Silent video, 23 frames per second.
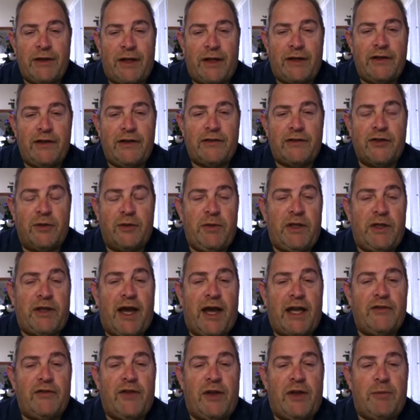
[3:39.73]
And this could be
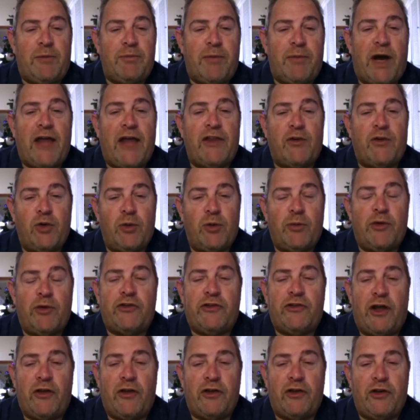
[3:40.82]
kind of a buy the rumor,
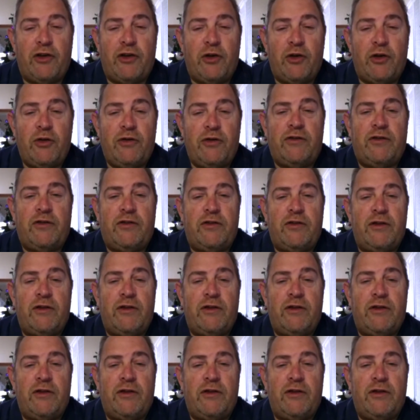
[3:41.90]
sell the news.